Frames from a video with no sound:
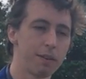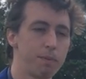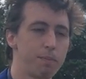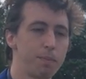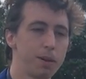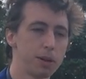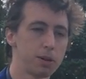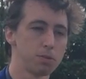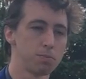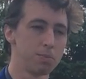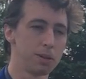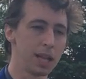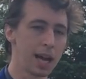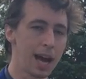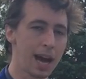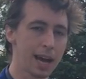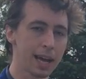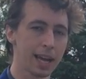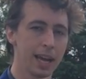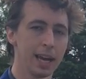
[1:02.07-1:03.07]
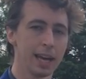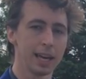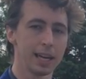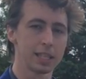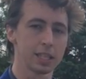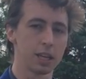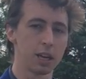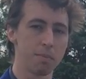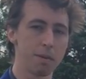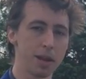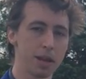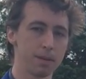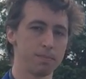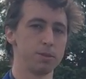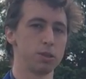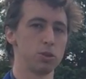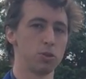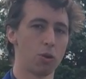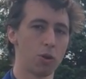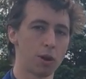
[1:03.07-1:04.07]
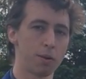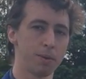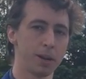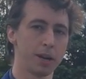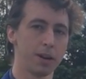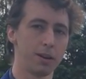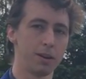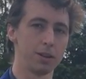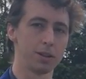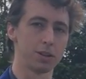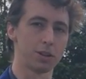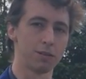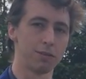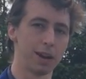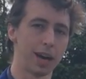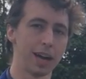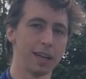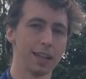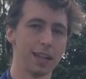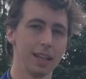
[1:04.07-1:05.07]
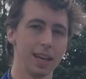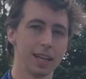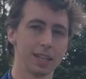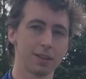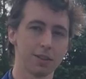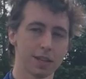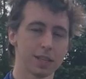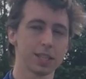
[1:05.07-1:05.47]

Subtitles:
If it appears black, it's going to be absorbing ultraviolet light.